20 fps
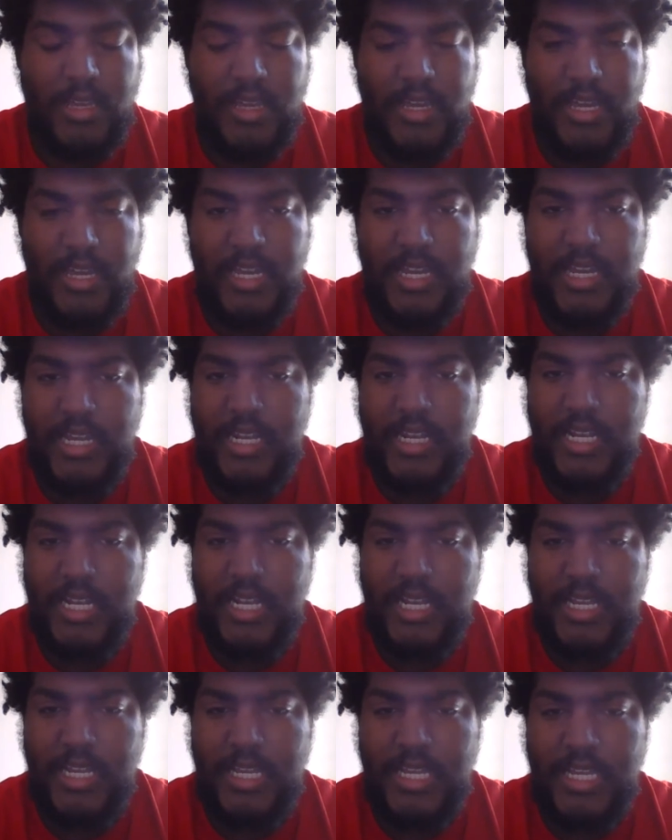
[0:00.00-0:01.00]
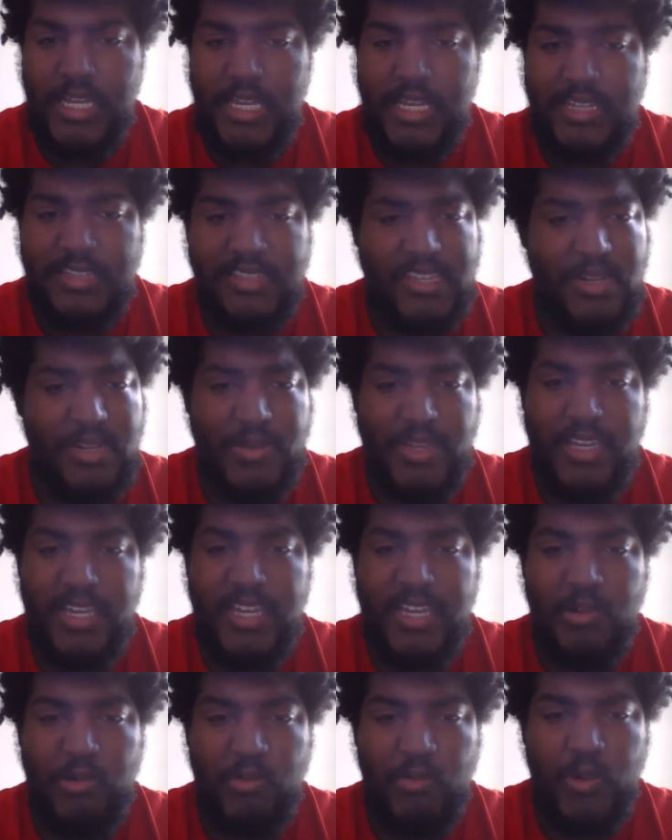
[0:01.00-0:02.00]
And it's going to
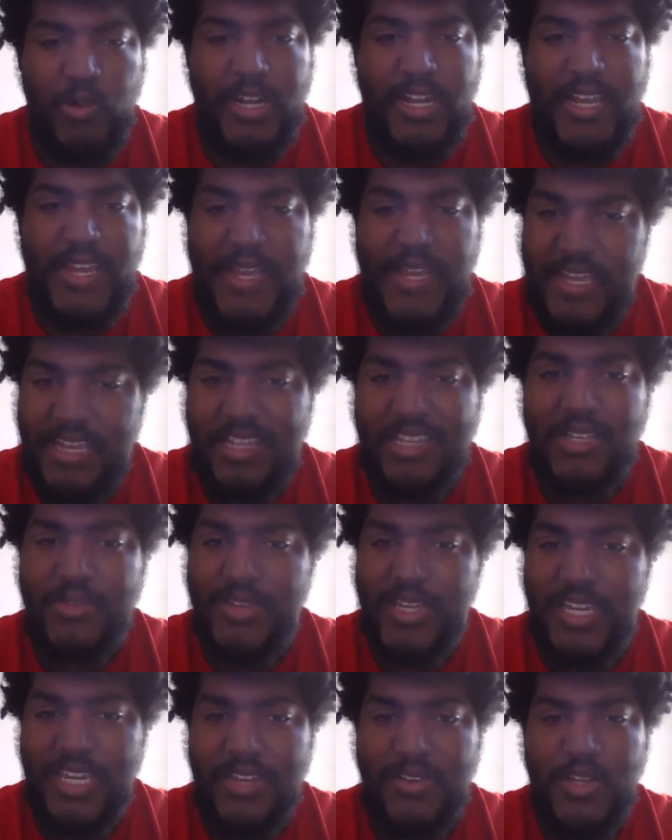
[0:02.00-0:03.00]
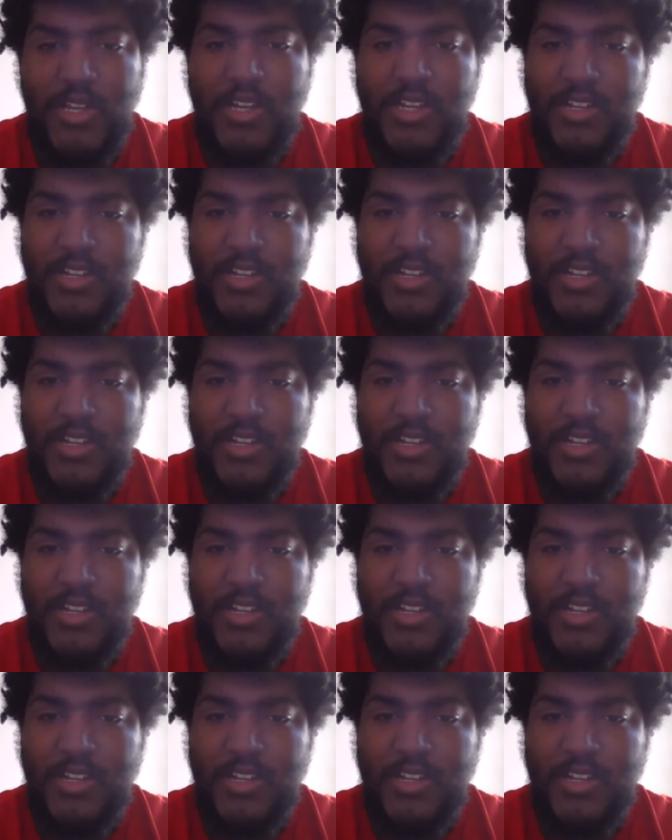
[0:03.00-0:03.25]
be one hell of a game.